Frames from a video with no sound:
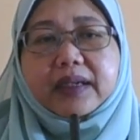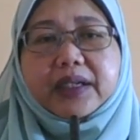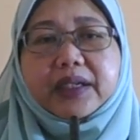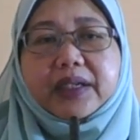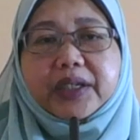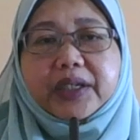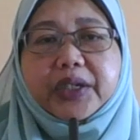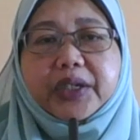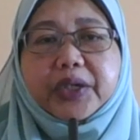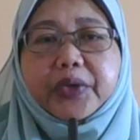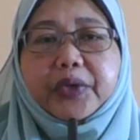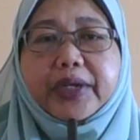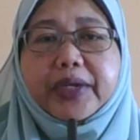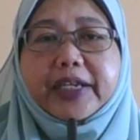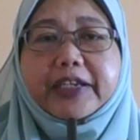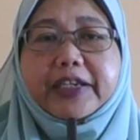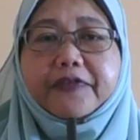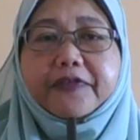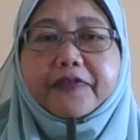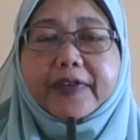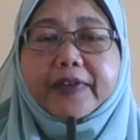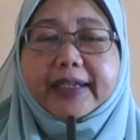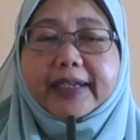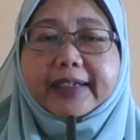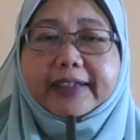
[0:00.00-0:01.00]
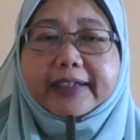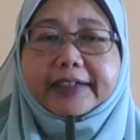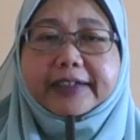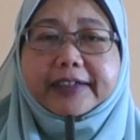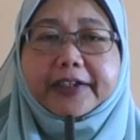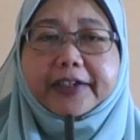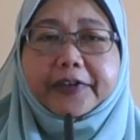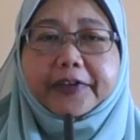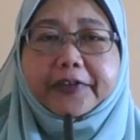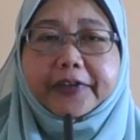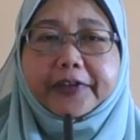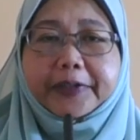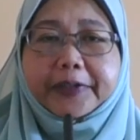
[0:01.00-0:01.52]
The Queen defended
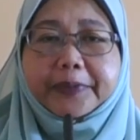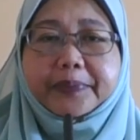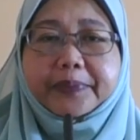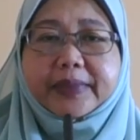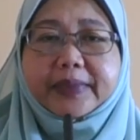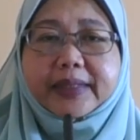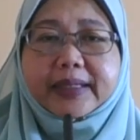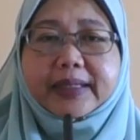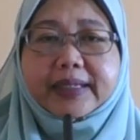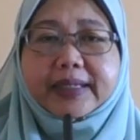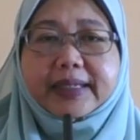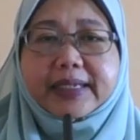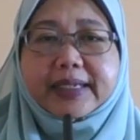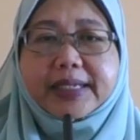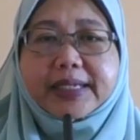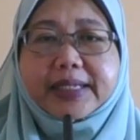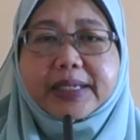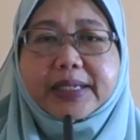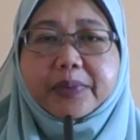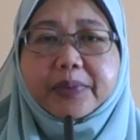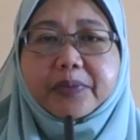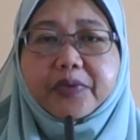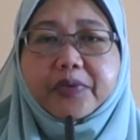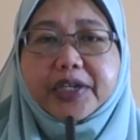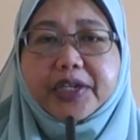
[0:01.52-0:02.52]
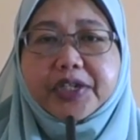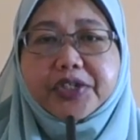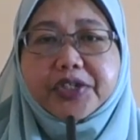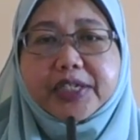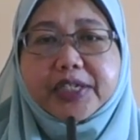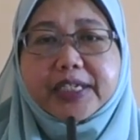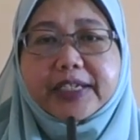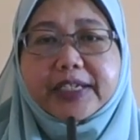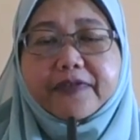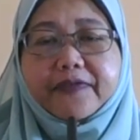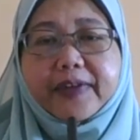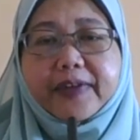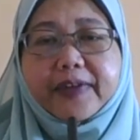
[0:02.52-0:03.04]
Karim the same way she
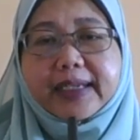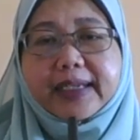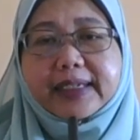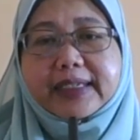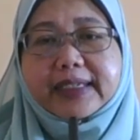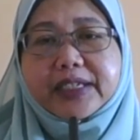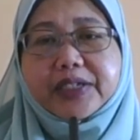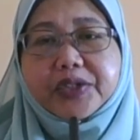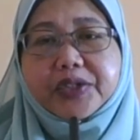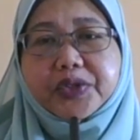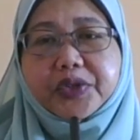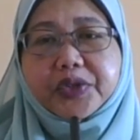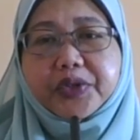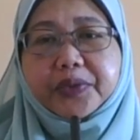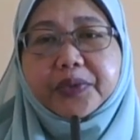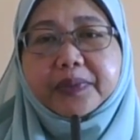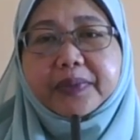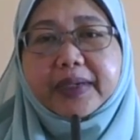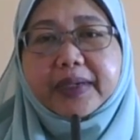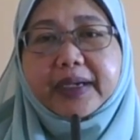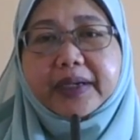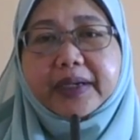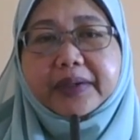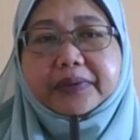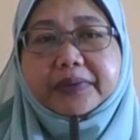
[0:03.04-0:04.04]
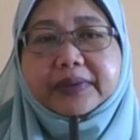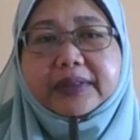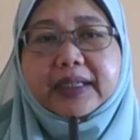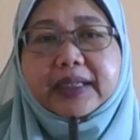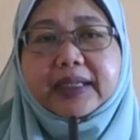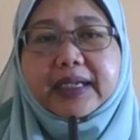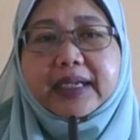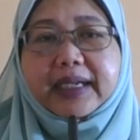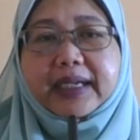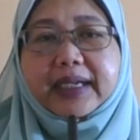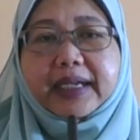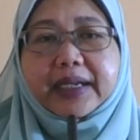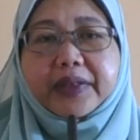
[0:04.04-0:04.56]
defended John Brown
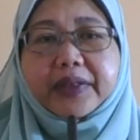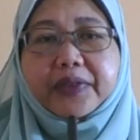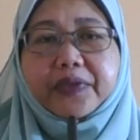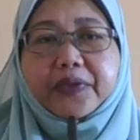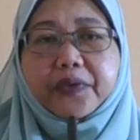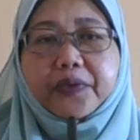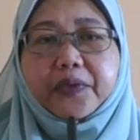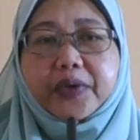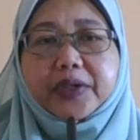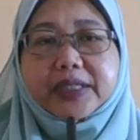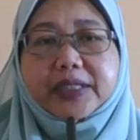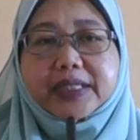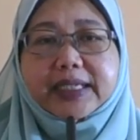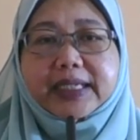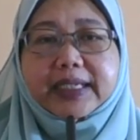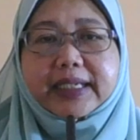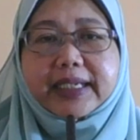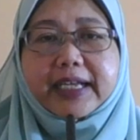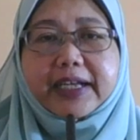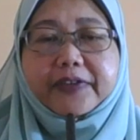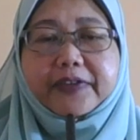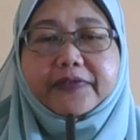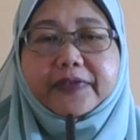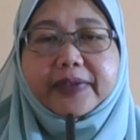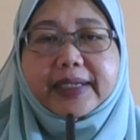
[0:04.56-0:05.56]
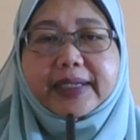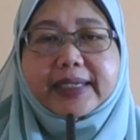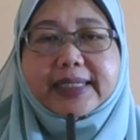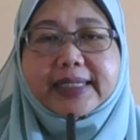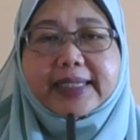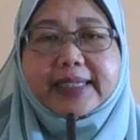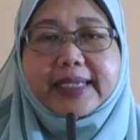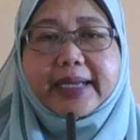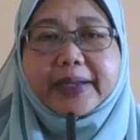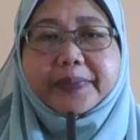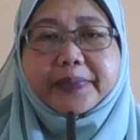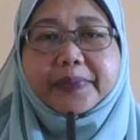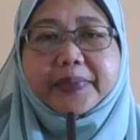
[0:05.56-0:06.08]
and thwarted every
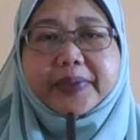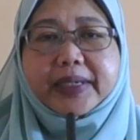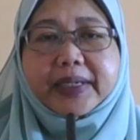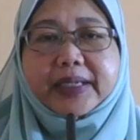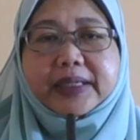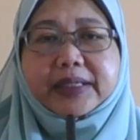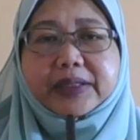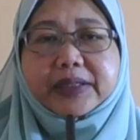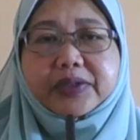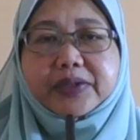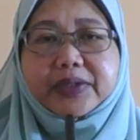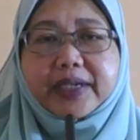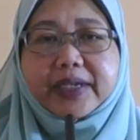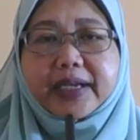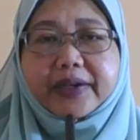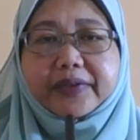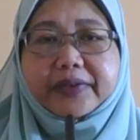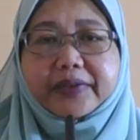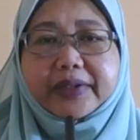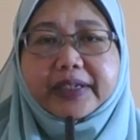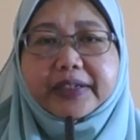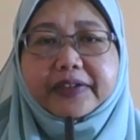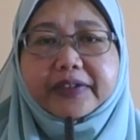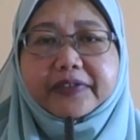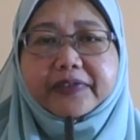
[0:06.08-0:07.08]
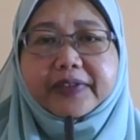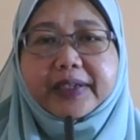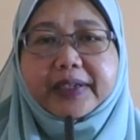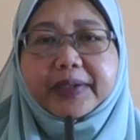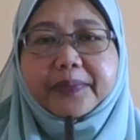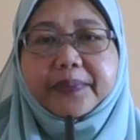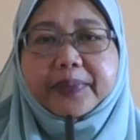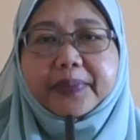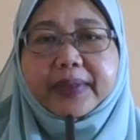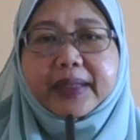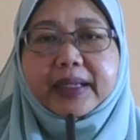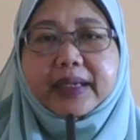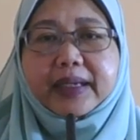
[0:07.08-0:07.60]
attempt to get rid of
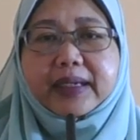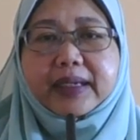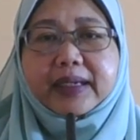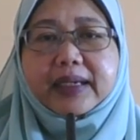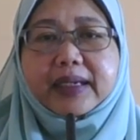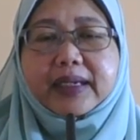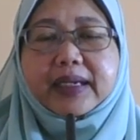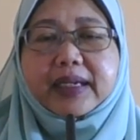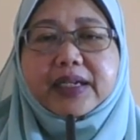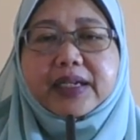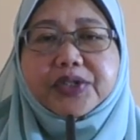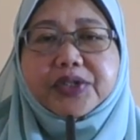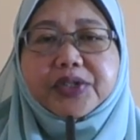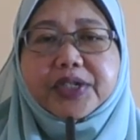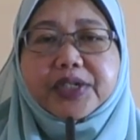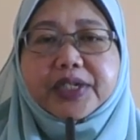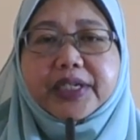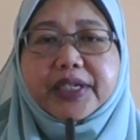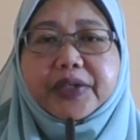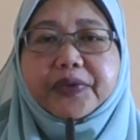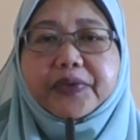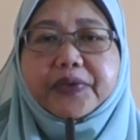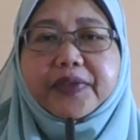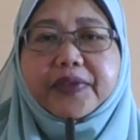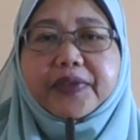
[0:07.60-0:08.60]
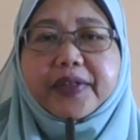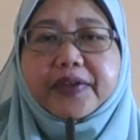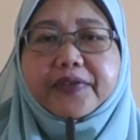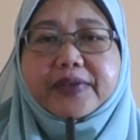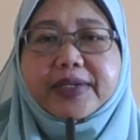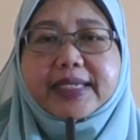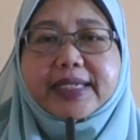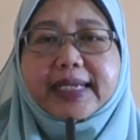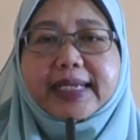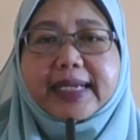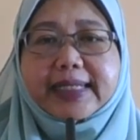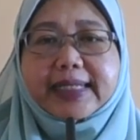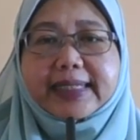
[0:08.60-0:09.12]
him. She knew they
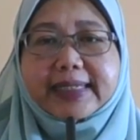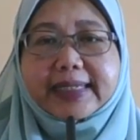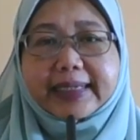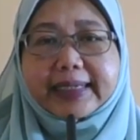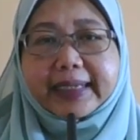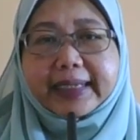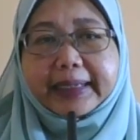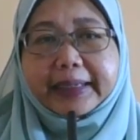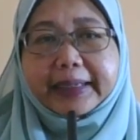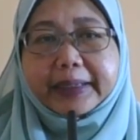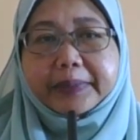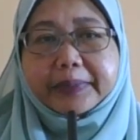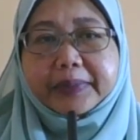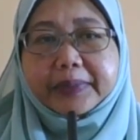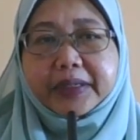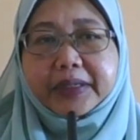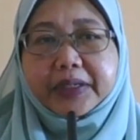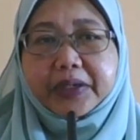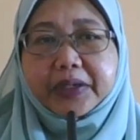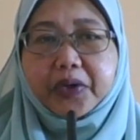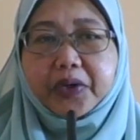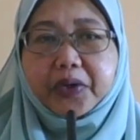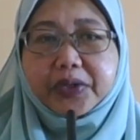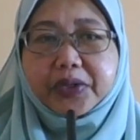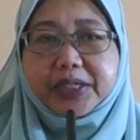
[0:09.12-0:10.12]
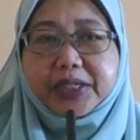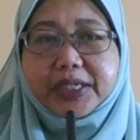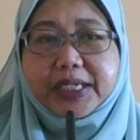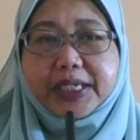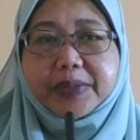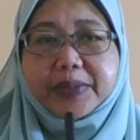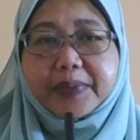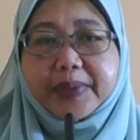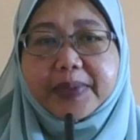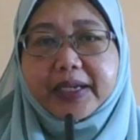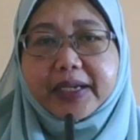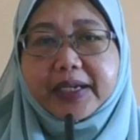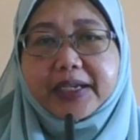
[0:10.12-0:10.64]
resented him not
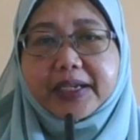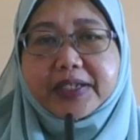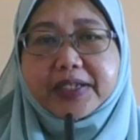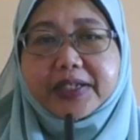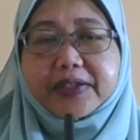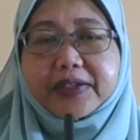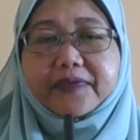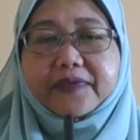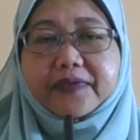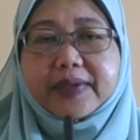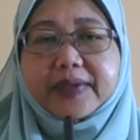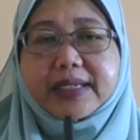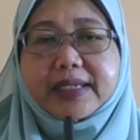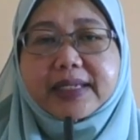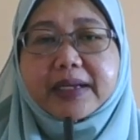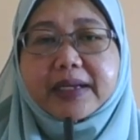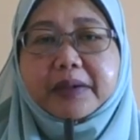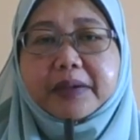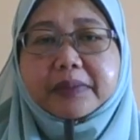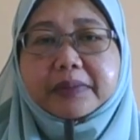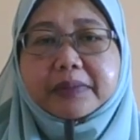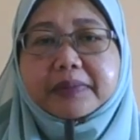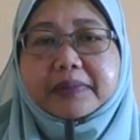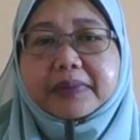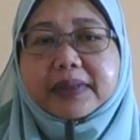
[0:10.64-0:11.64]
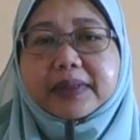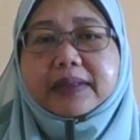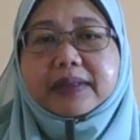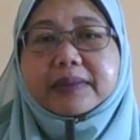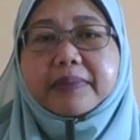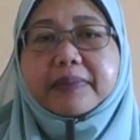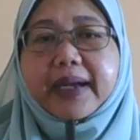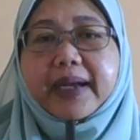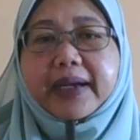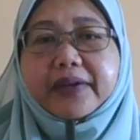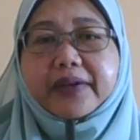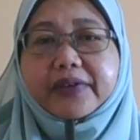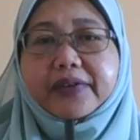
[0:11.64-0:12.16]
just because of his humble
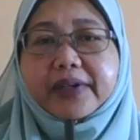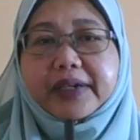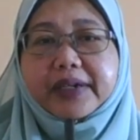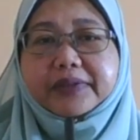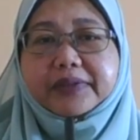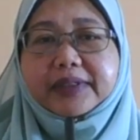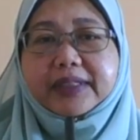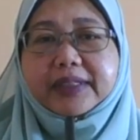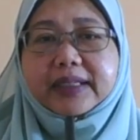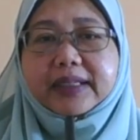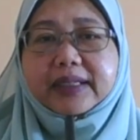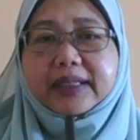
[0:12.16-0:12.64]
background,